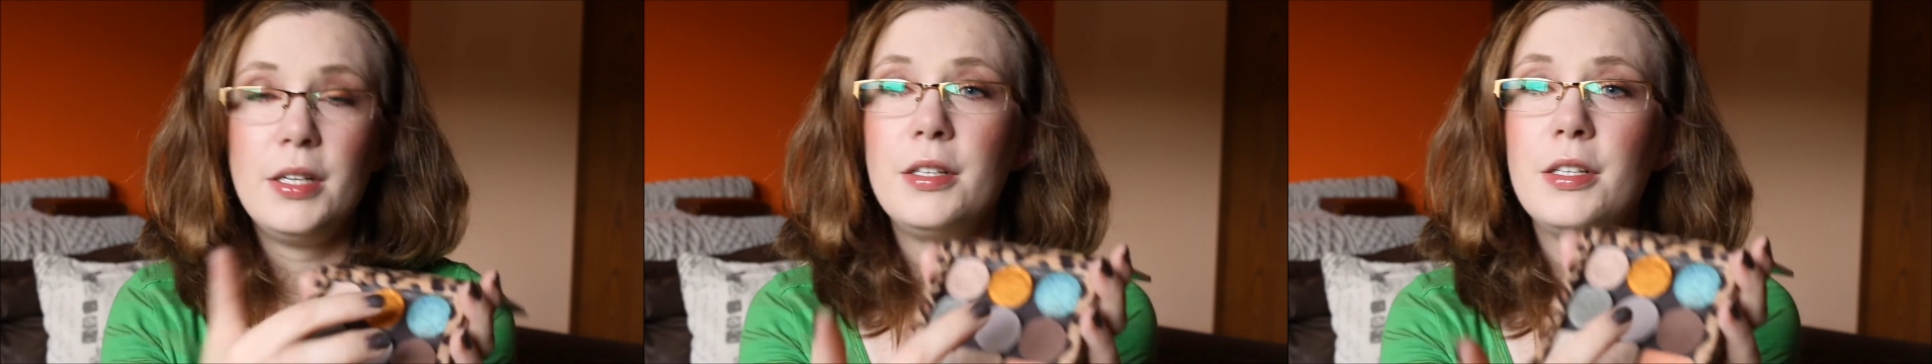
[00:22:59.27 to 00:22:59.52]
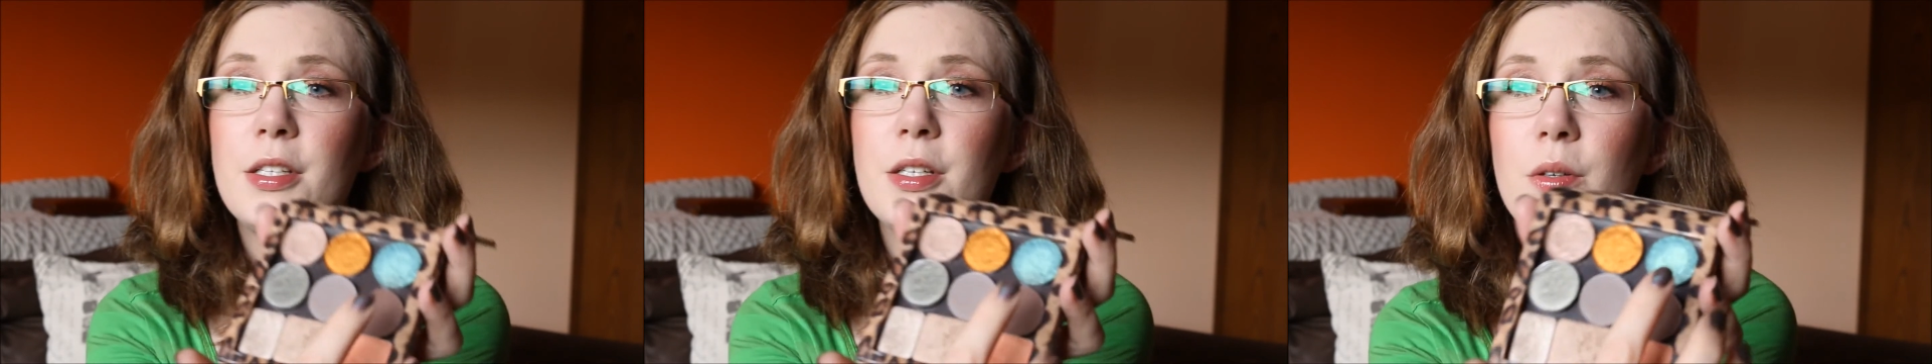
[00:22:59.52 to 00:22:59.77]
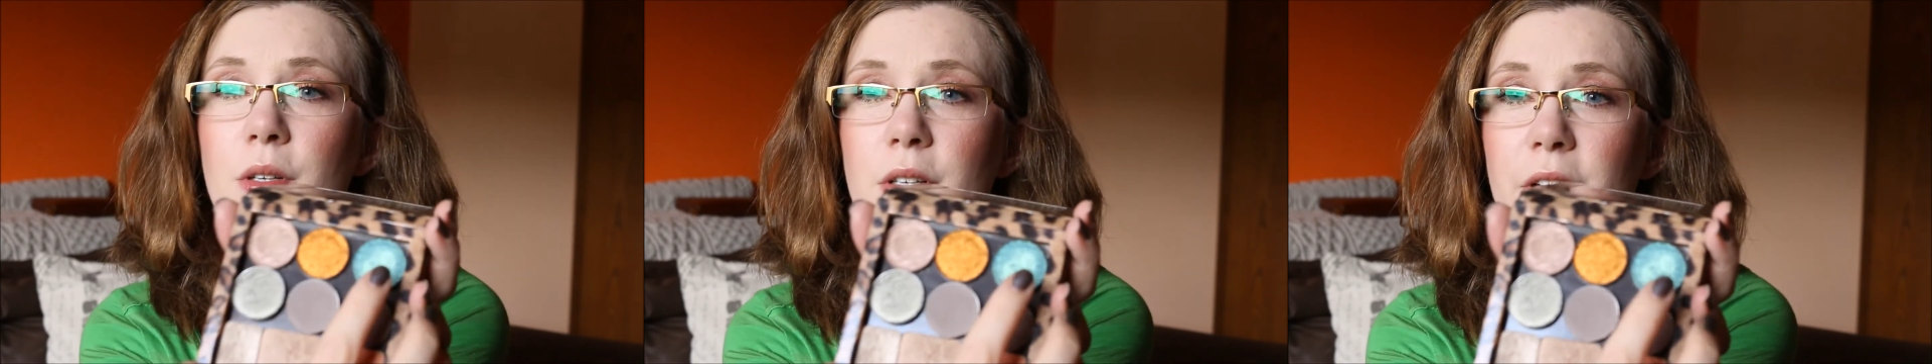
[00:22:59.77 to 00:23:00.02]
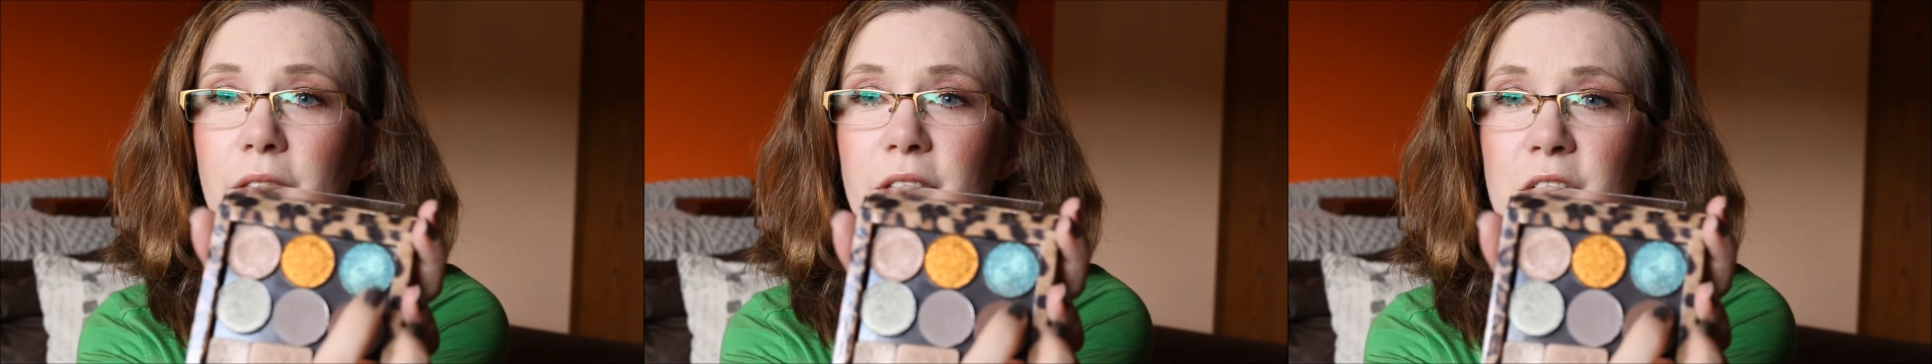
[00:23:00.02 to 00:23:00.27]
So
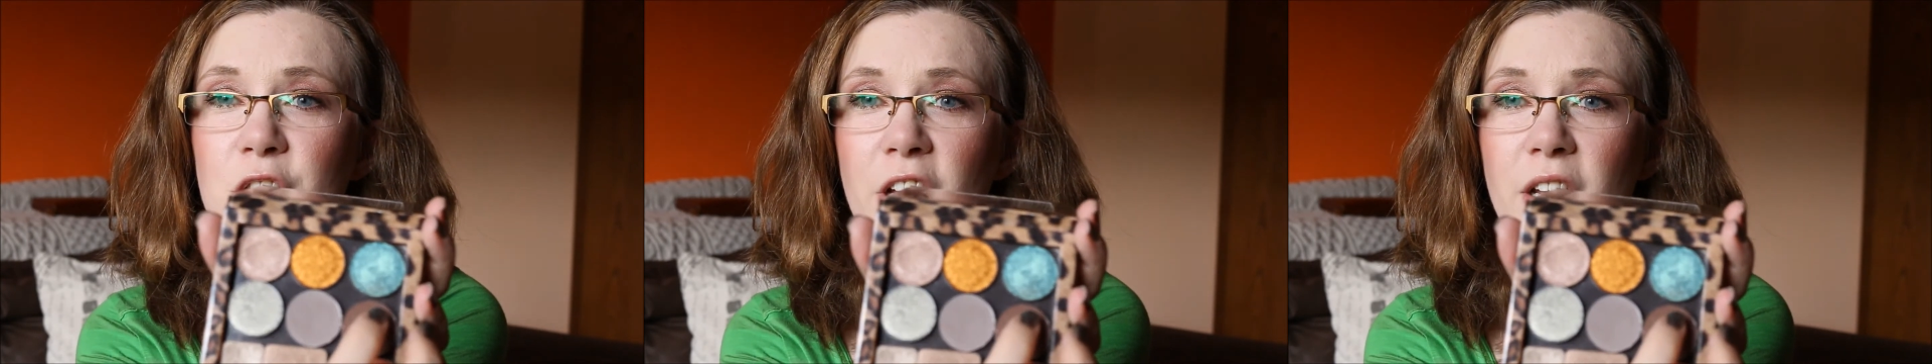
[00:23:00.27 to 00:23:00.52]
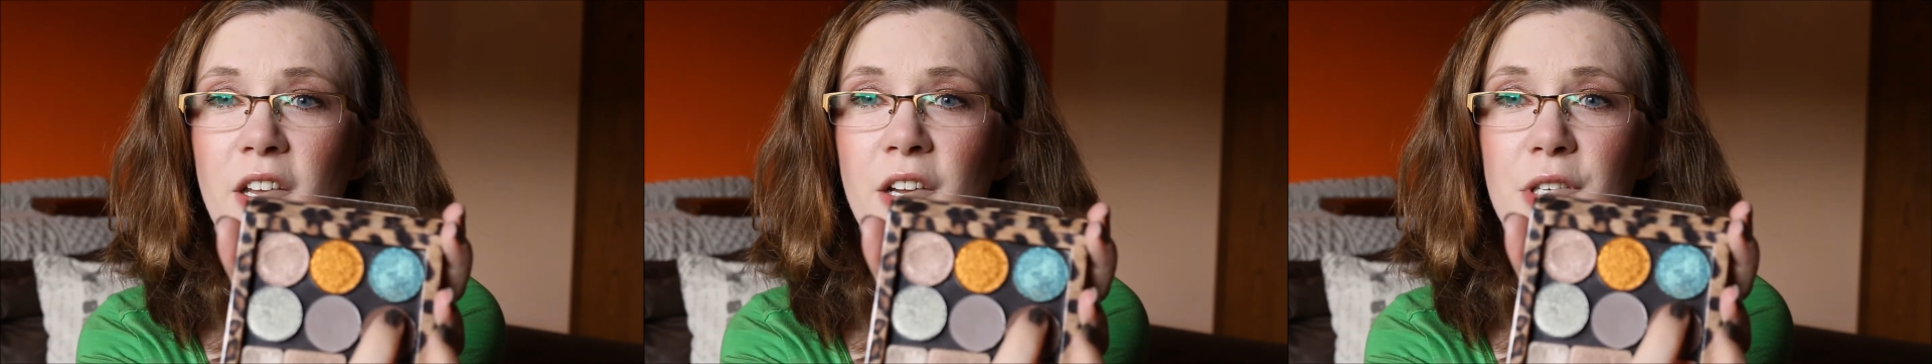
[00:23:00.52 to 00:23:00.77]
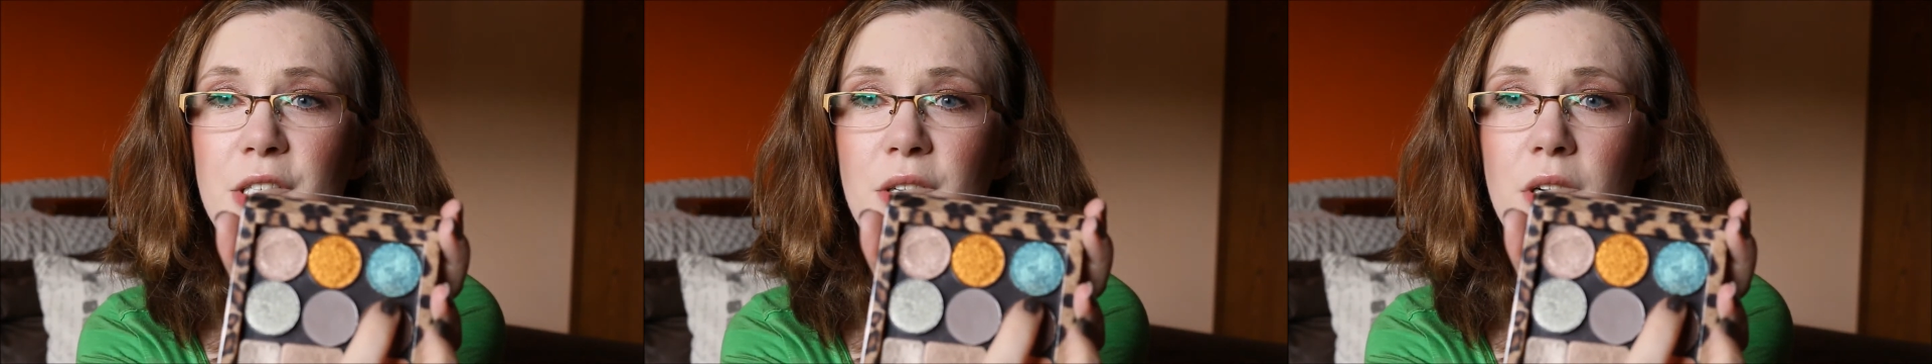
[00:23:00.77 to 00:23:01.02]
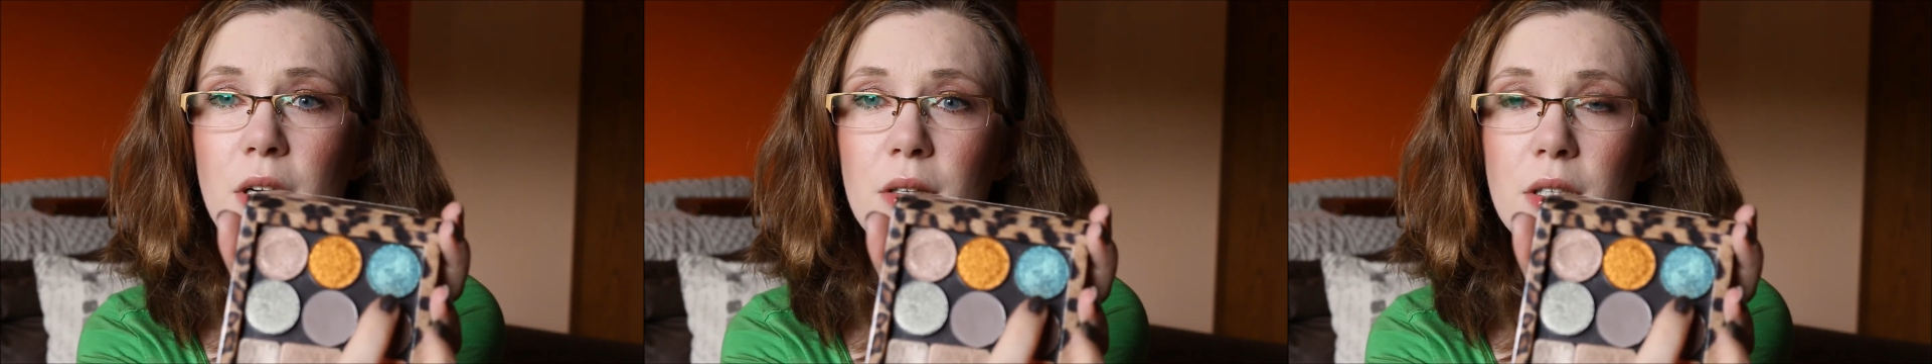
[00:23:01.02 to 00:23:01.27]
this shade here is
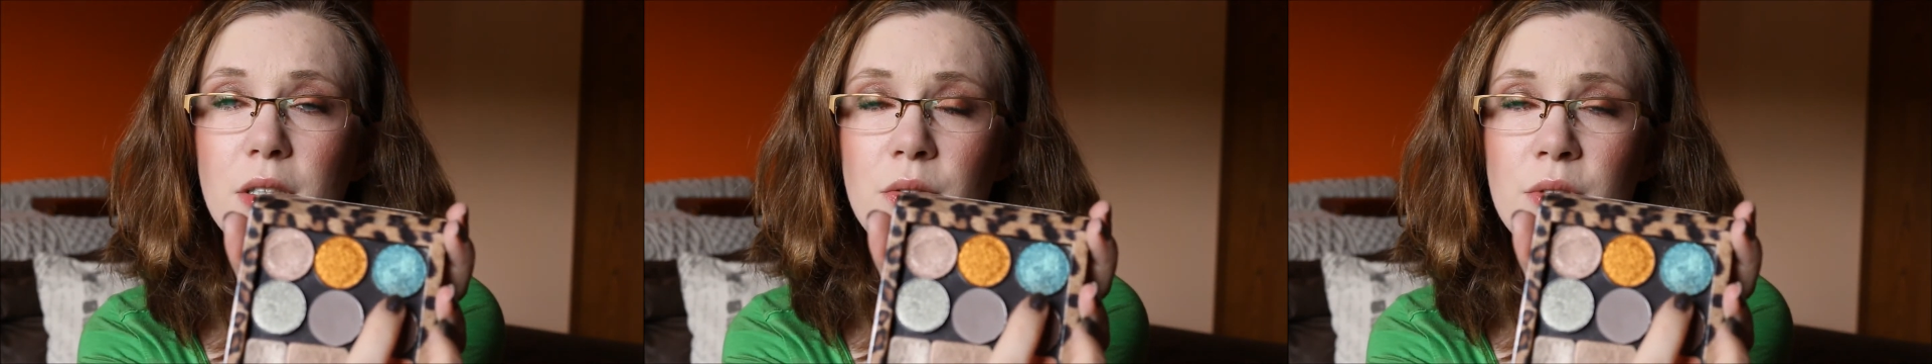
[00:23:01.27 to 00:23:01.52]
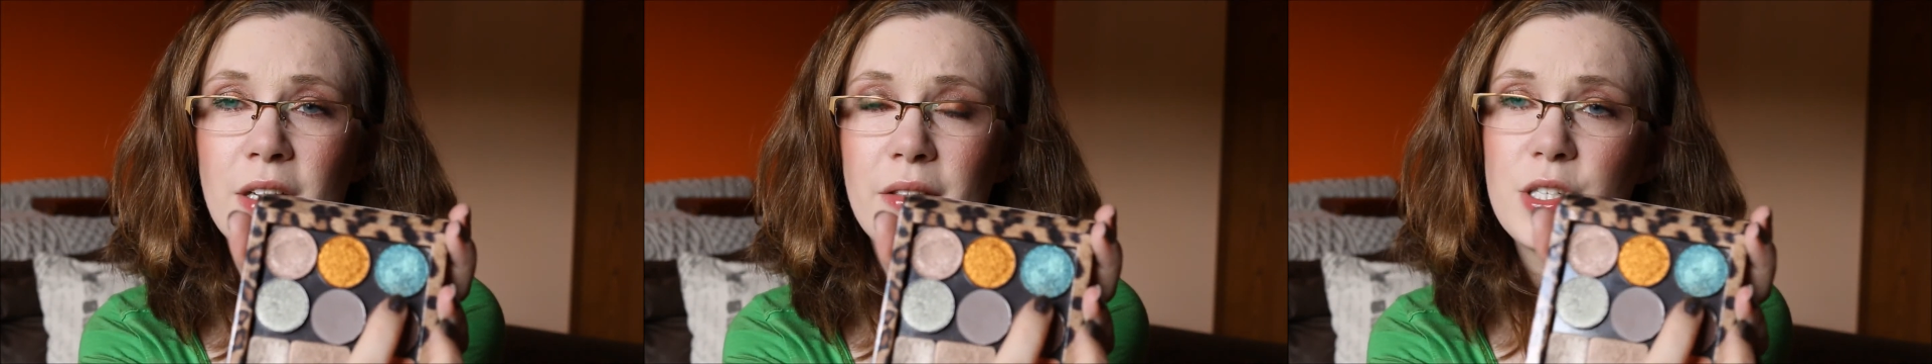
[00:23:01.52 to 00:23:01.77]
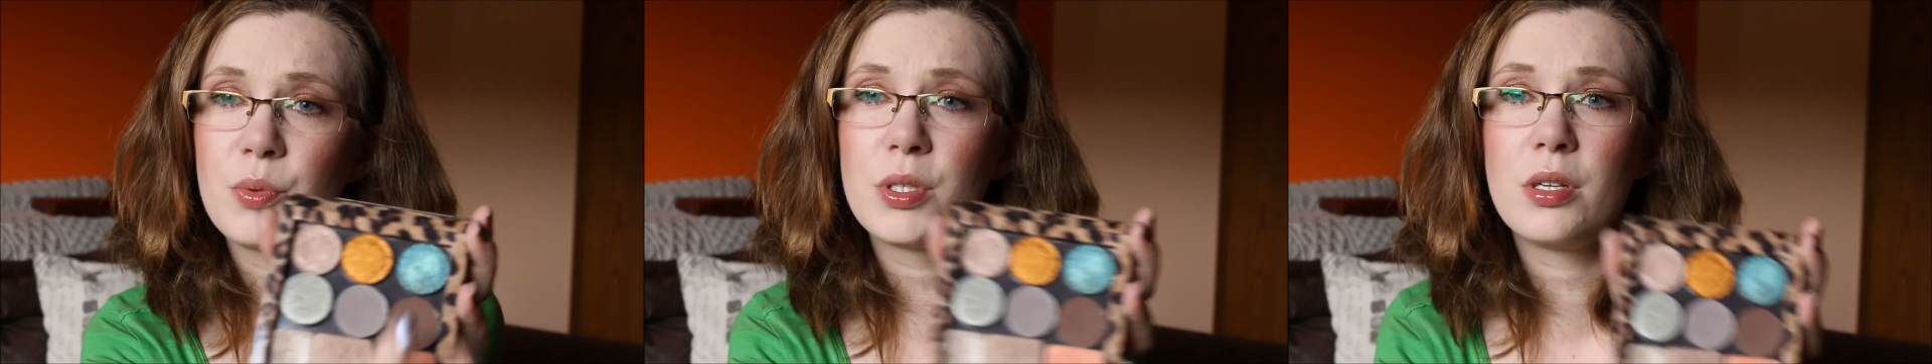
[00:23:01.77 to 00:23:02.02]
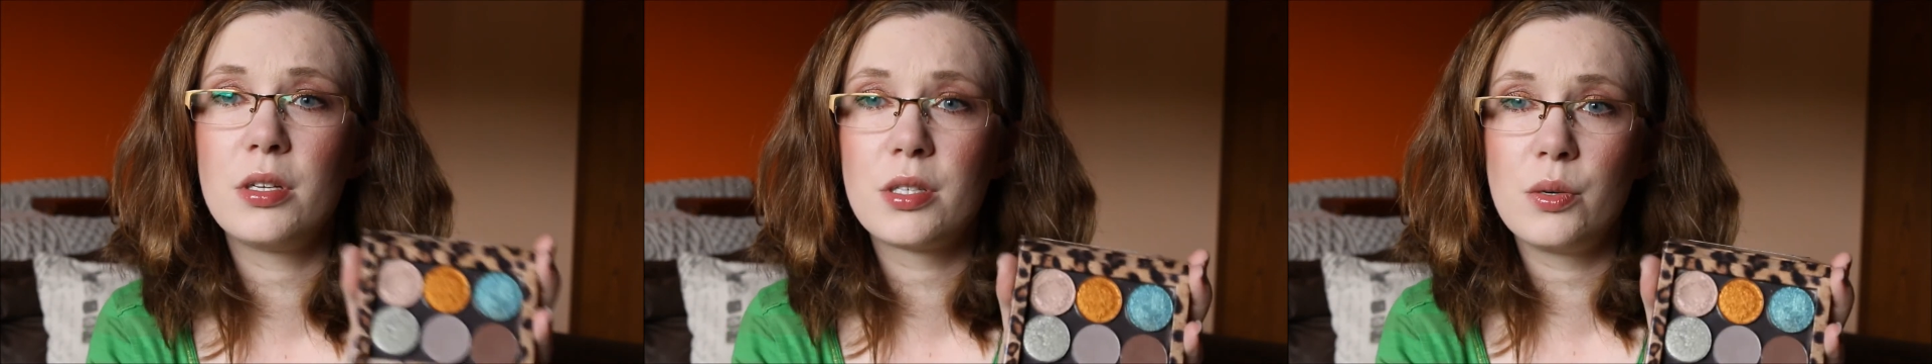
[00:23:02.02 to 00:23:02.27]
called Laguna. This was
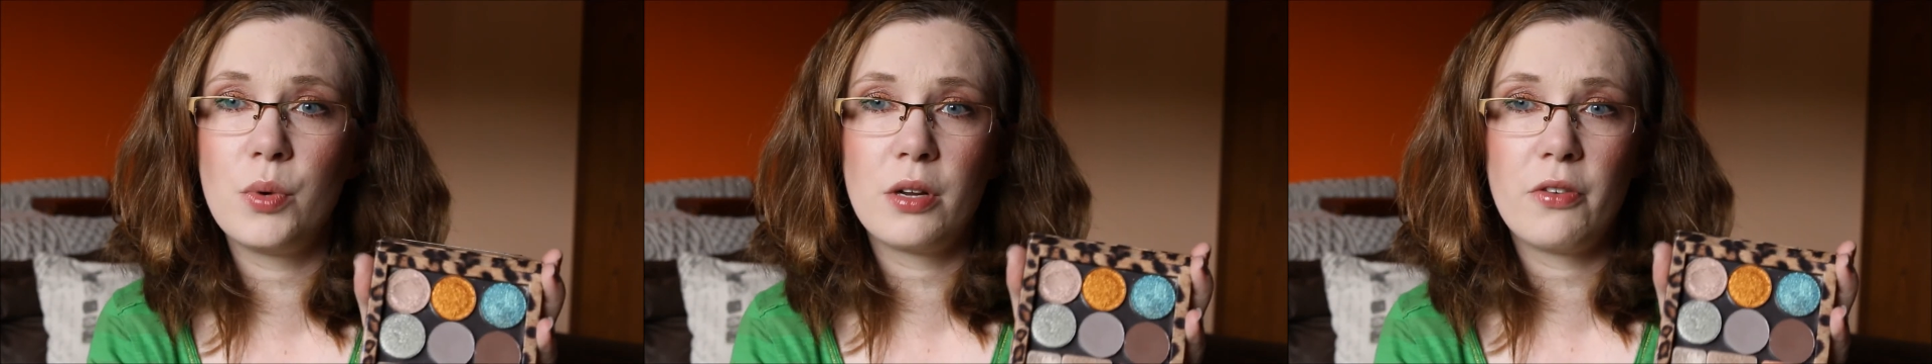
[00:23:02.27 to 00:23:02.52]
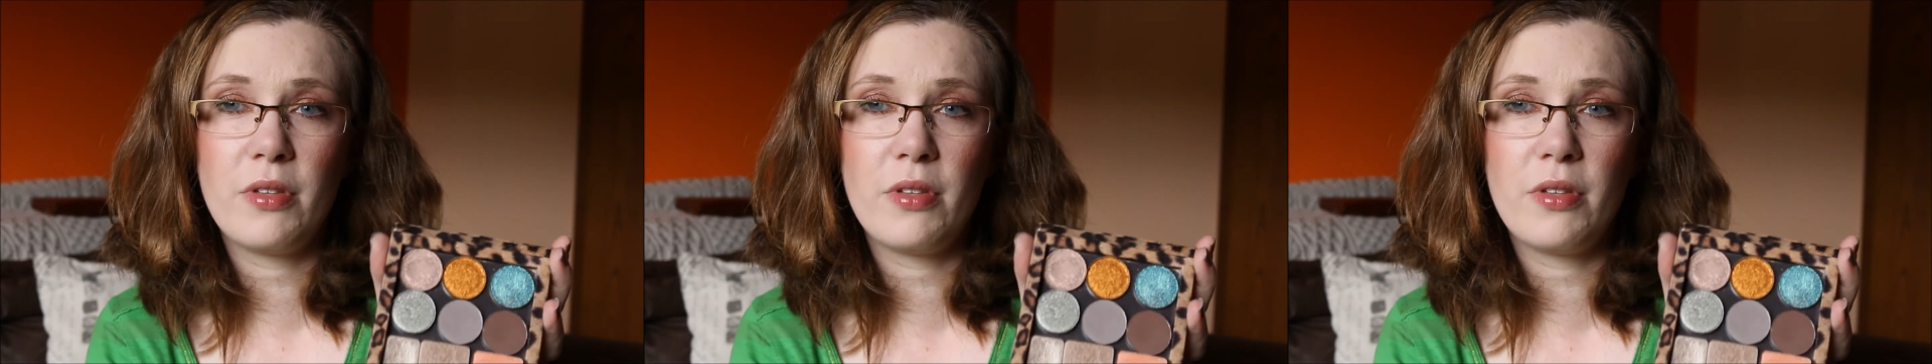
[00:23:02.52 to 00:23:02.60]
also one of